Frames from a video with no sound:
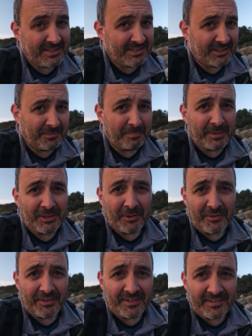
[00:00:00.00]
still be
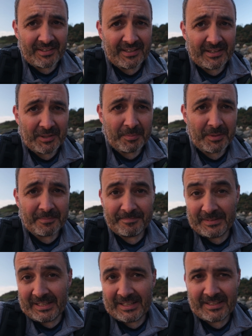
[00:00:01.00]
nothing to see here, but
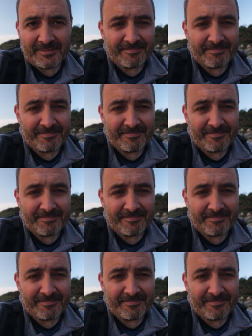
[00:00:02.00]
hey.